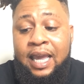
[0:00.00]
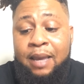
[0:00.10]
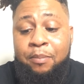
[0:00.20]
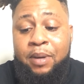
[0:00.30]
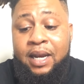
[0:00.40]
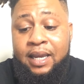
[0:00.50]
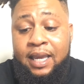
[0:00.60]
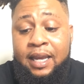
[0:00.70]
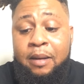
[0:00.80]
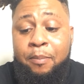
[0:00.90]
in
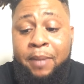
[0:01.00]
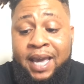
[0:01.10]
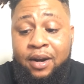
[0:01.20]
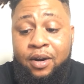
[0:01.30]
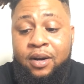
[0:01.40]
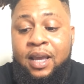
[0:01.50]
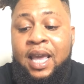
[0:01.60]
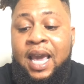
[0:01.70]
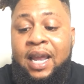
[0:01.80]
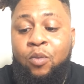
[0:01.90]
Bennigan manner
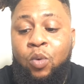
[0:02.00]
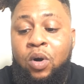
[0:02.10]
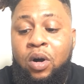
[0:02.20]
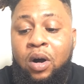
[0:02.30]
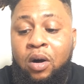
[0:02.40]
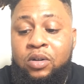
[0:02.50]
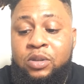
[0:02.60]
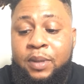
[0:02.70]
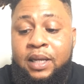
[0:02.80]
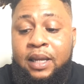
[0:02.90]
and will
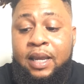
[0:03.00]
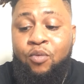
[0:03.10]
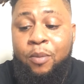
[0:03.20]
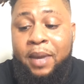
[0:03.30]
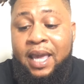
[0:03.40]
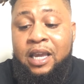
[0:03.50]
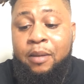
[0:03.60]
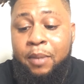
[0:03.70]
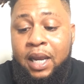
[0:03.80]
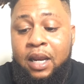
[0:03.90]
ultimately remain
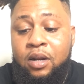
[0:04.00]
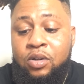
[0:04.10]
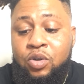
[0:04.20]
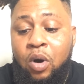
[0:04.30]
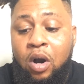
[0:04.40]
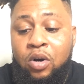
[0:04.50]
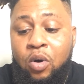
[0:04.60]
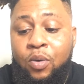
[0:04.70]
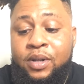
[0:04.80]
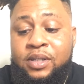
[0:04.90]
committed to
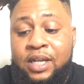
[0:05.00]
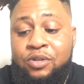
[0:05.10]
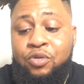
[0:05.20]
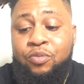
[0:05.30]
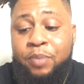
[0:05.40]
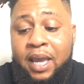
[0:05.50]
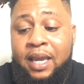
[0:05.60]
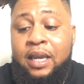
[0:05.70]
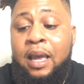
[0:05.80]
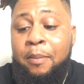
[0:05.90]
ongoing central
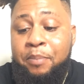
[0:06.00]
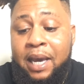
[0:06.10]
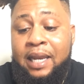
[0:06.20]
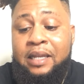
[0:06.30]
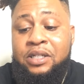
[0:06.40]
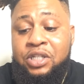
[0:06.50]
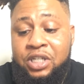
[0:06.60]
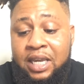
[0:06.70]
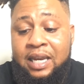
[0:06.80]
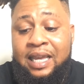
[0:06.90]
bank balance
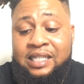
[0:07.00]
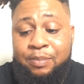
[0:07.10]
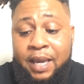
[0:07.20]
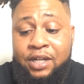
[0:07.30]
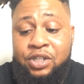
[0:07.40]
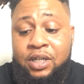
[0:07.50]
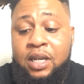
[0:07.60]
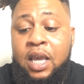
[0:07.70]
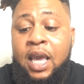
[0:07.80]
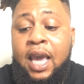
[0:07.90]
sheet
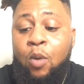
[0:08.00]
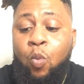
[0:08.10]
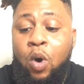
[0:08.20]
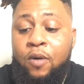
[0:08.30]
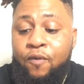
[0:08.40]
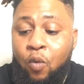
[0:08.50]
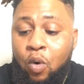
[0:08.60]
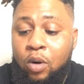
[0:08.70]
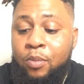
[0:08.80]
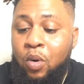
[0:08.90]
expansion in one
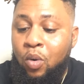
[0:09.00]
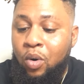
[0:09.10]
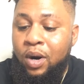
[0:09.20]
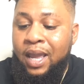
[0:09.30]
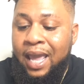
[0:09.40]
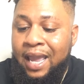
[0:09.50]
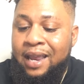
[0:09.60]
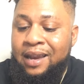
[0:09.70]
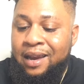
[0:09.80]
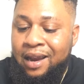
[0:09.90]
form or
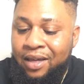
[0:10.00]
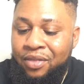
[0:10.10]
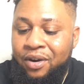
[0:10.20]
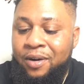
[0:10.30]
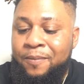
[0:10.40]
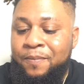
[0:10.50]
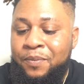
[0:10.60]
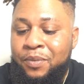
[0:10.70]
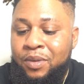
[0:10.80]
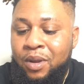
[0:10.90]
another.
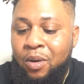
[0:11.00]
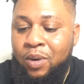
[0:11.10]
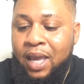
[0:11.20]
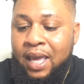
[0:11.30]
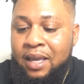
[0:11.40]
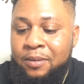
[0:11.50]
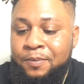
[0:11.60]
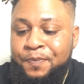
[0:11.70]
Okay?